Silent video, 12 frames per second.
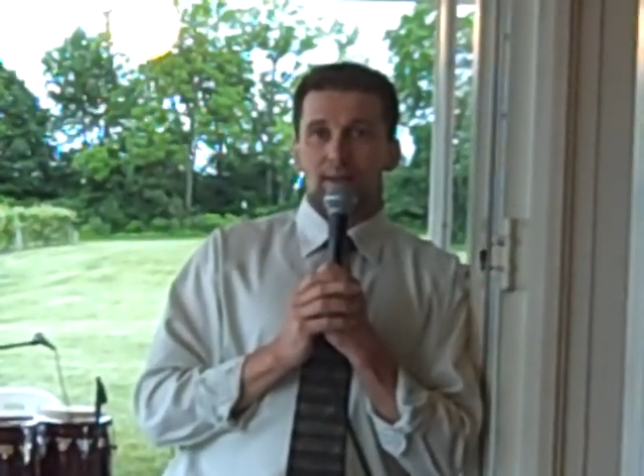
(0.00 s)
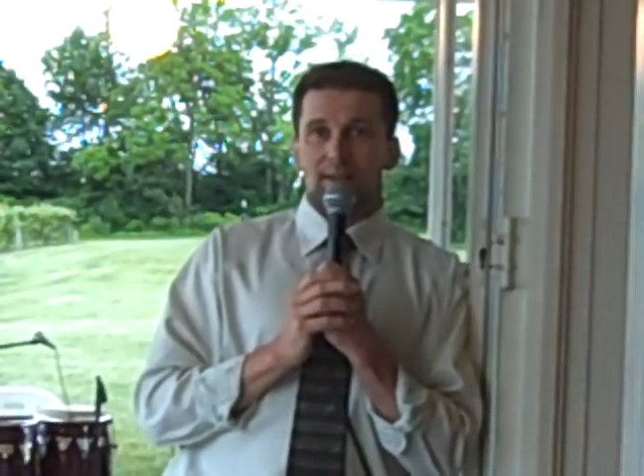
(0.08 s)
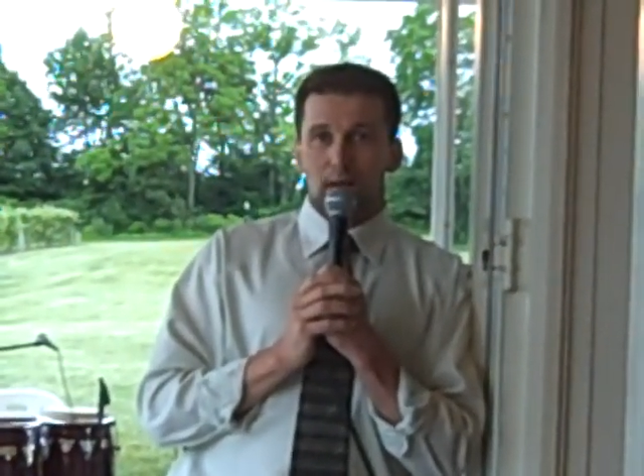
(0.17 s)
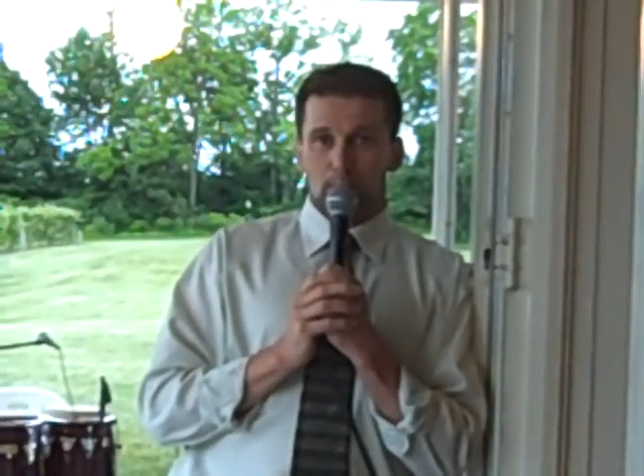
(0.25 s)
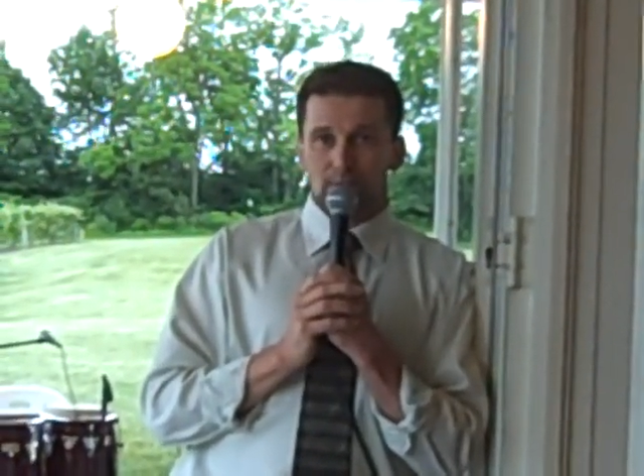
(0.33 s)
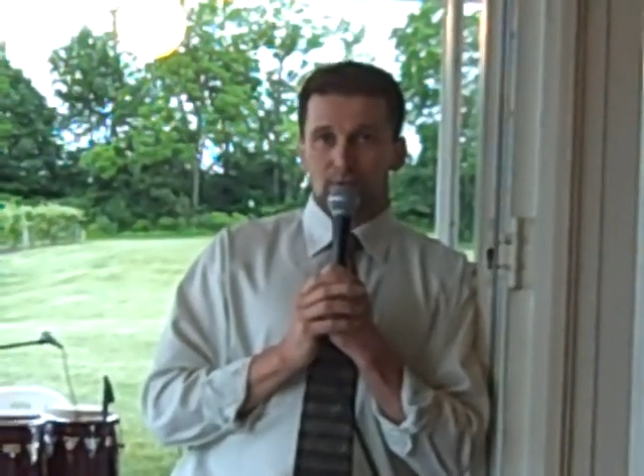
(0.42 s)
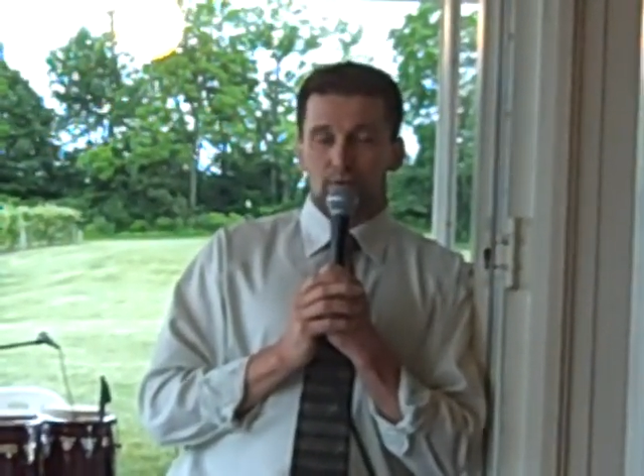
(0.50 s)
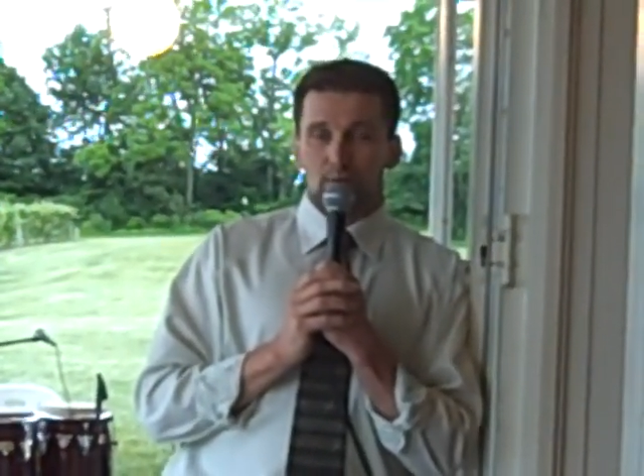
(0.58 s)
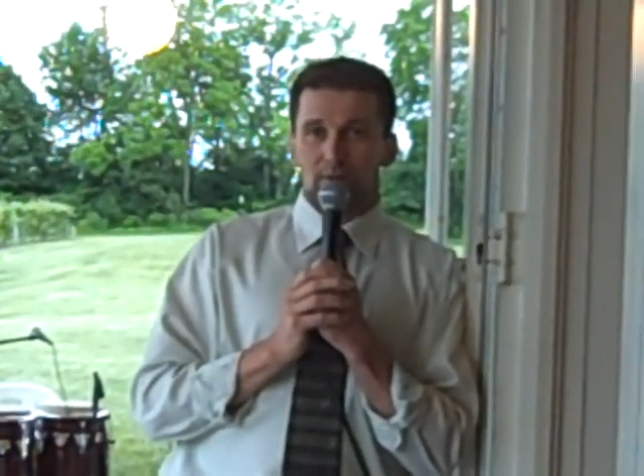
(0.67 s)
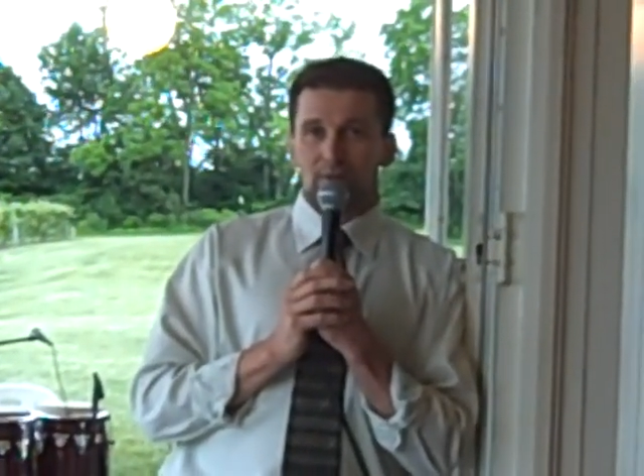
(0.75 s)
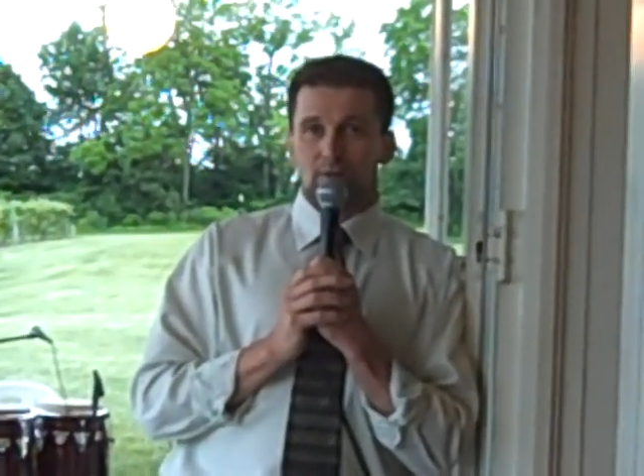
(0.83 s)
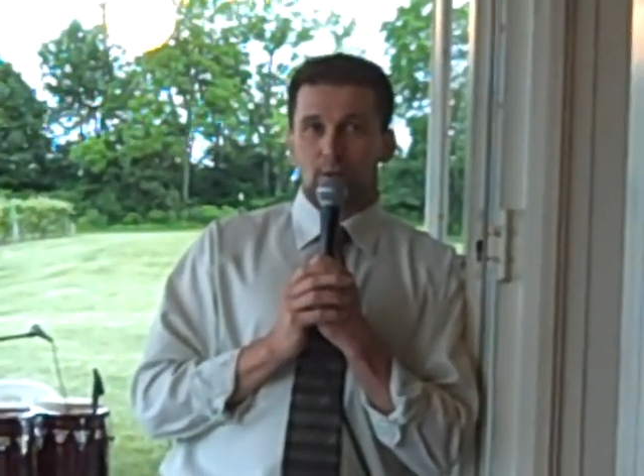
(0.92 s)
now it's of
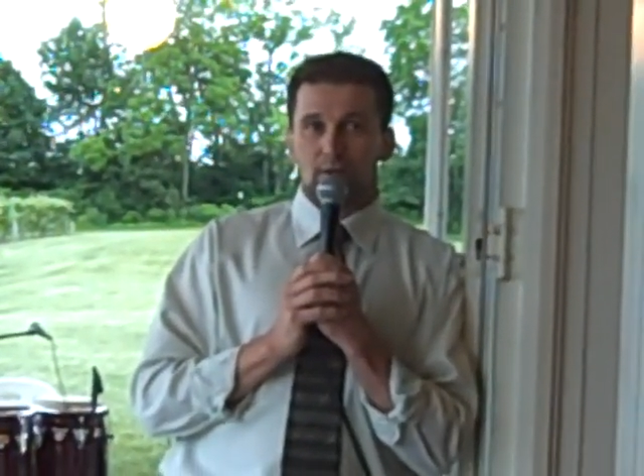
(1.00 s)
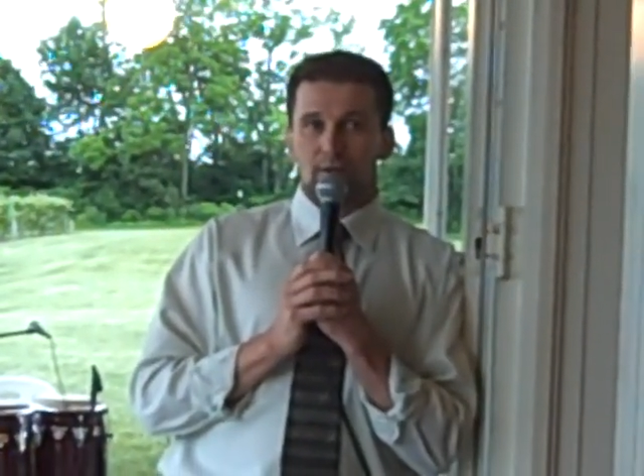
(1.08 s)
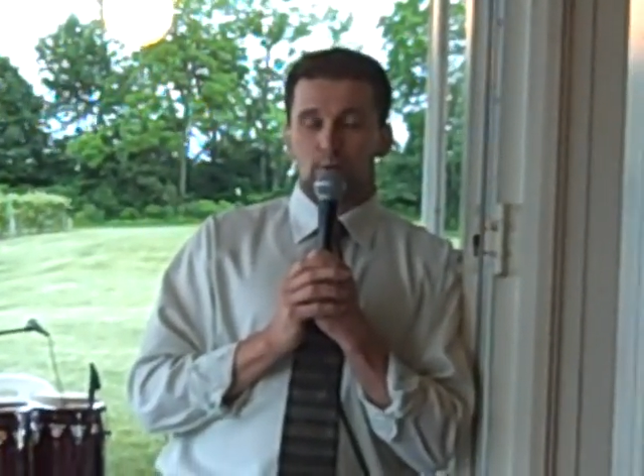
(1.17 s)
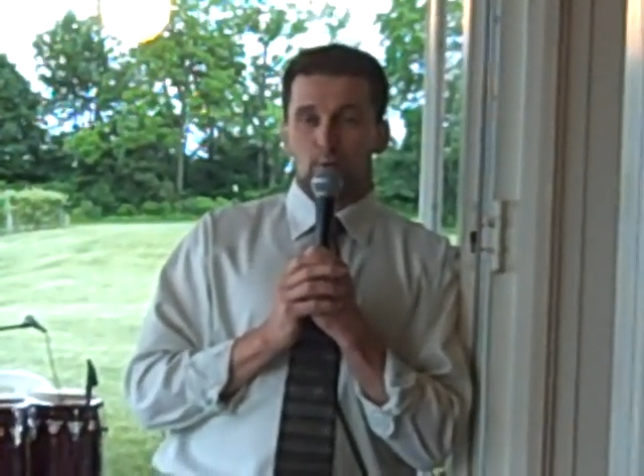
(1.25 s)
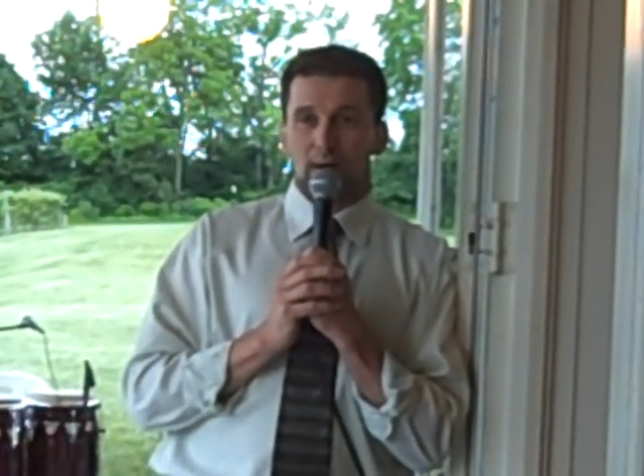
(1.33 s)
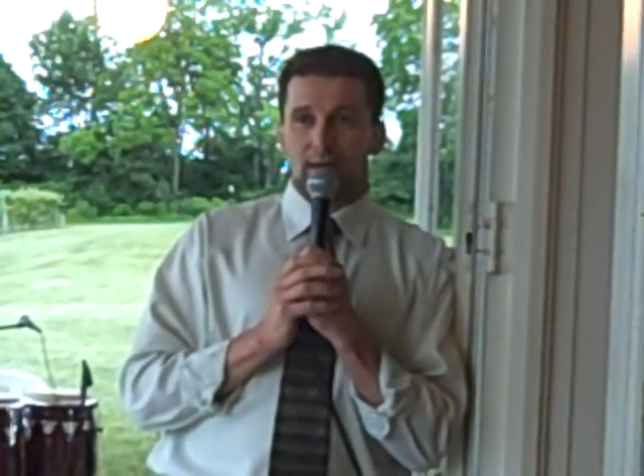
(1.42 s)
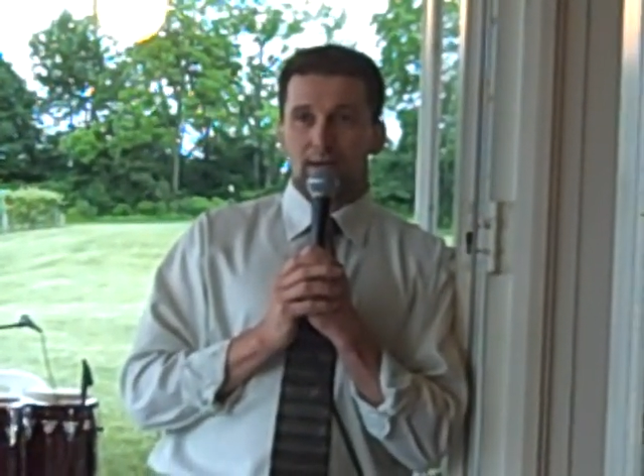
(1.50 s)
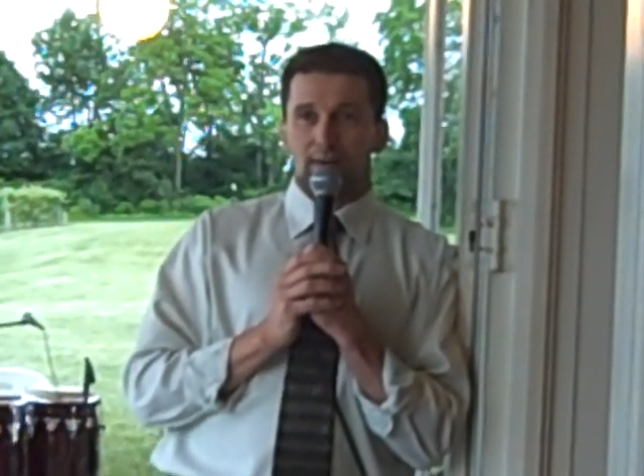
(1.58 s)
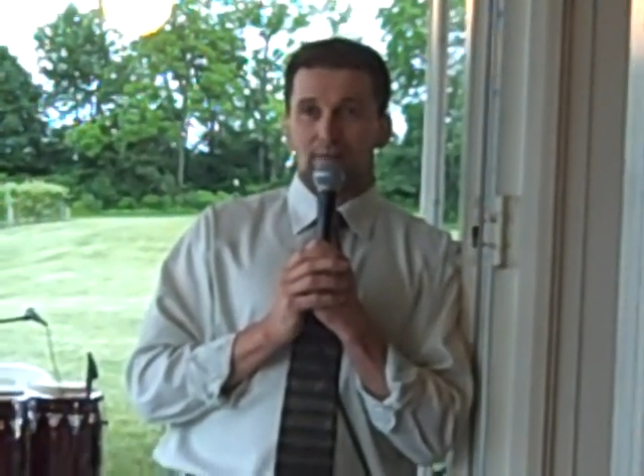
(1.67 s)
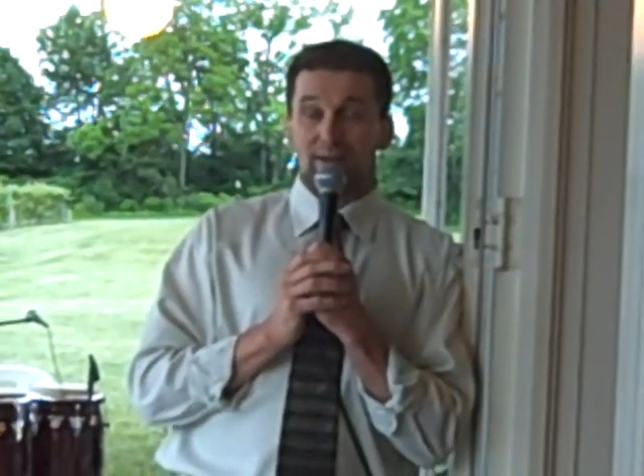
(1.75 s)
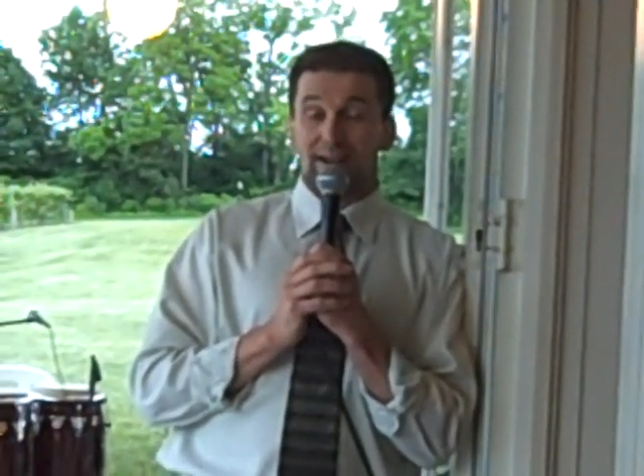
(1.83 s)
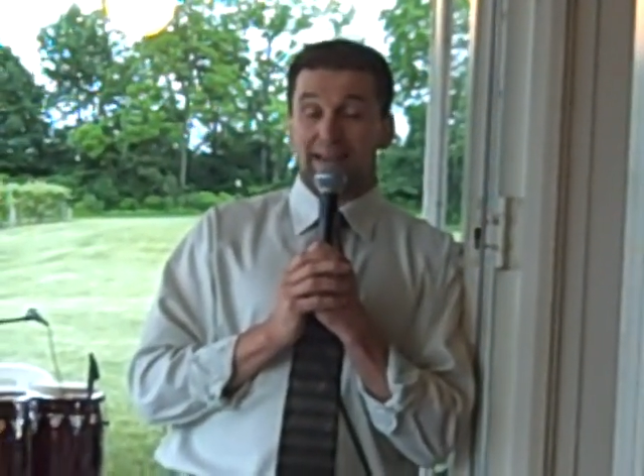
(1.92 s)
course so this
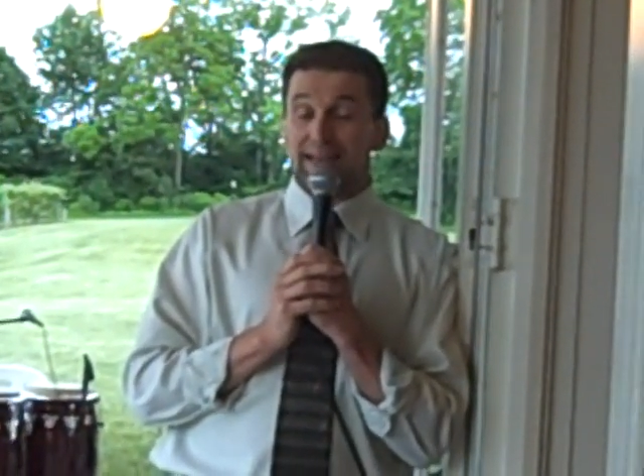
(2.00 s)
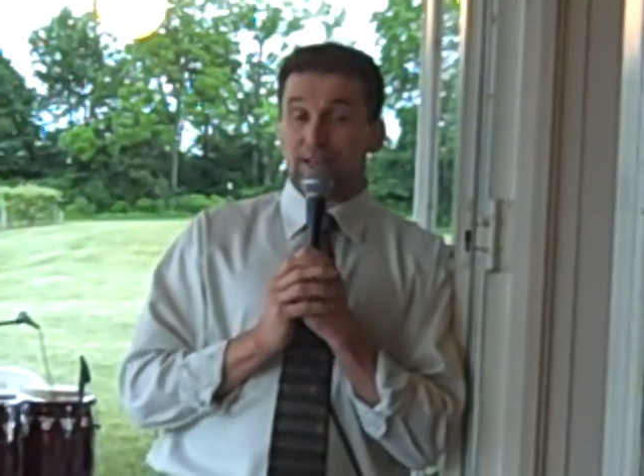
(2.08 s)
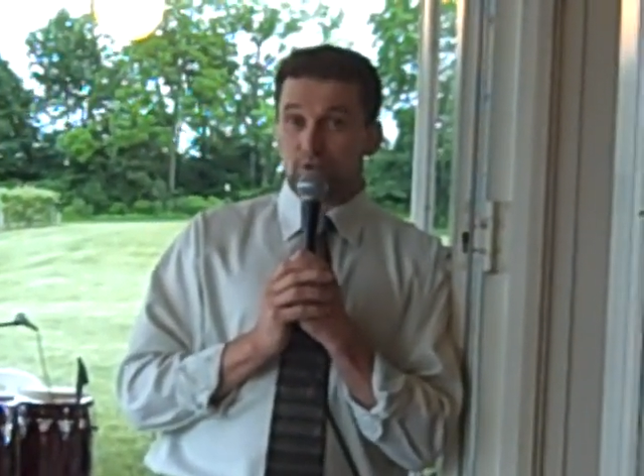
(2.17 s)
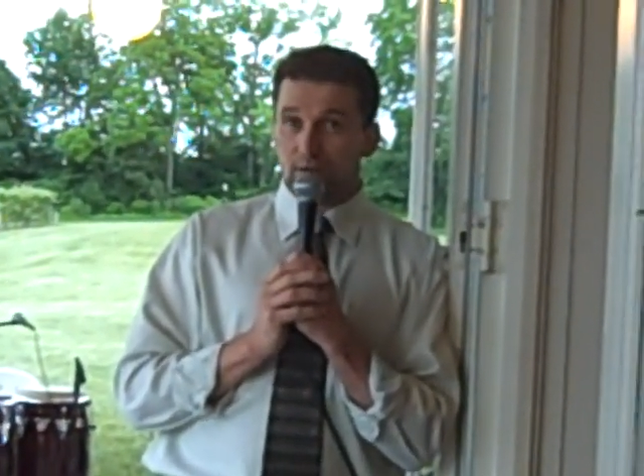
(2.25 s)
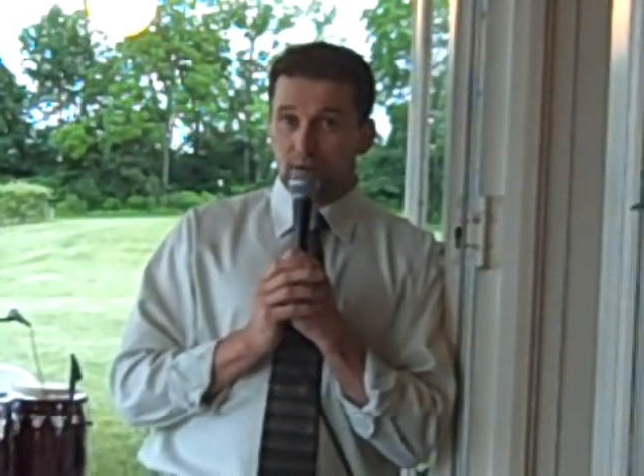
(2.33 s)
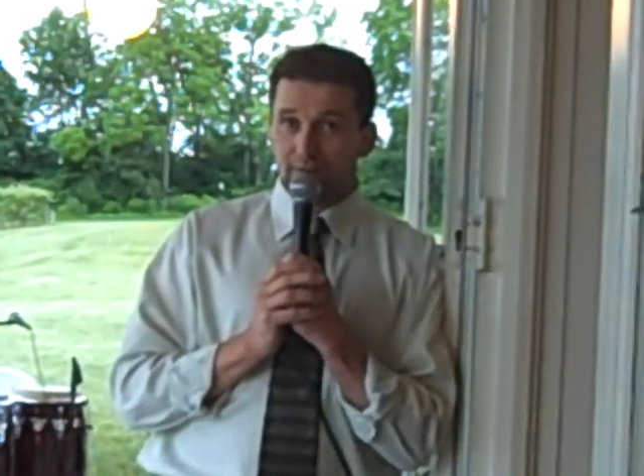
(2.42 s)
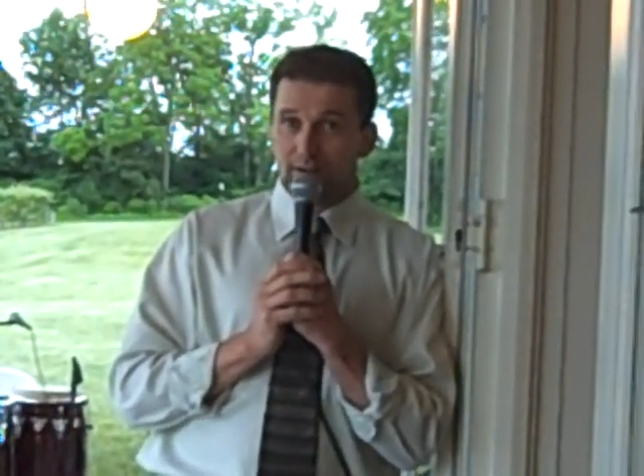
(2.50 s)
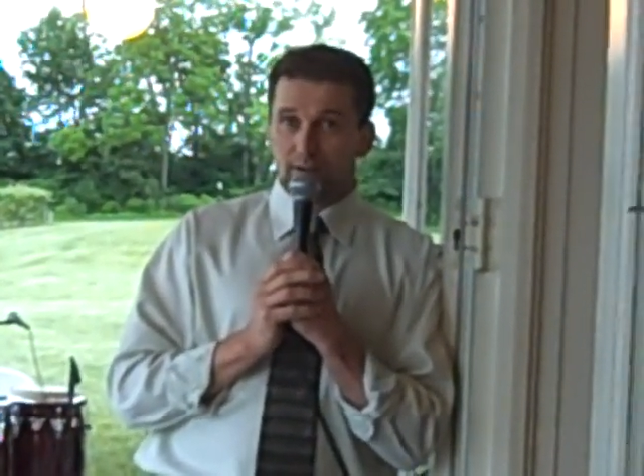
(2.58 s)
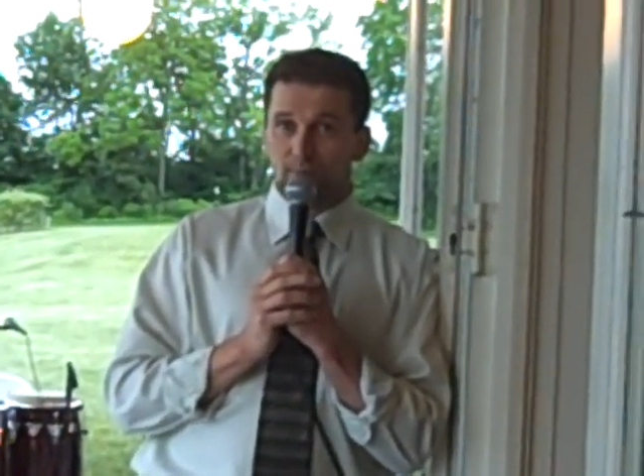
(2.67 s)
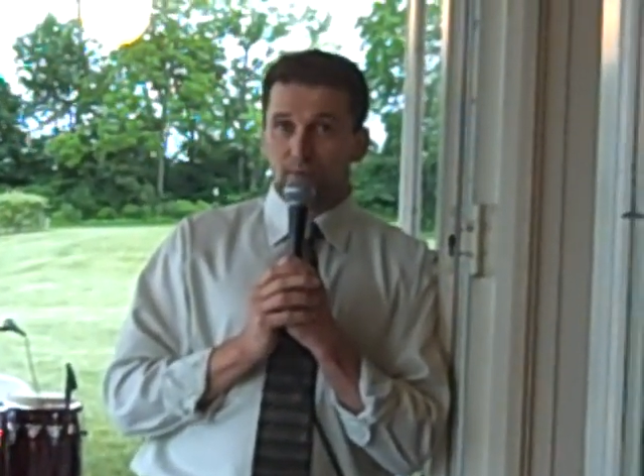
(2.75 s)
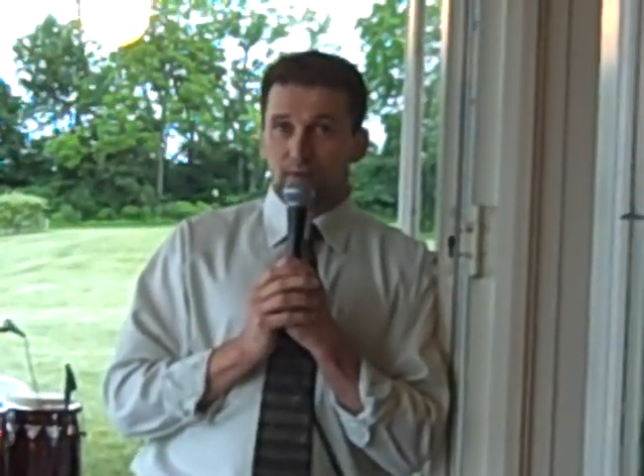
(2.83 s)
wine will age very well.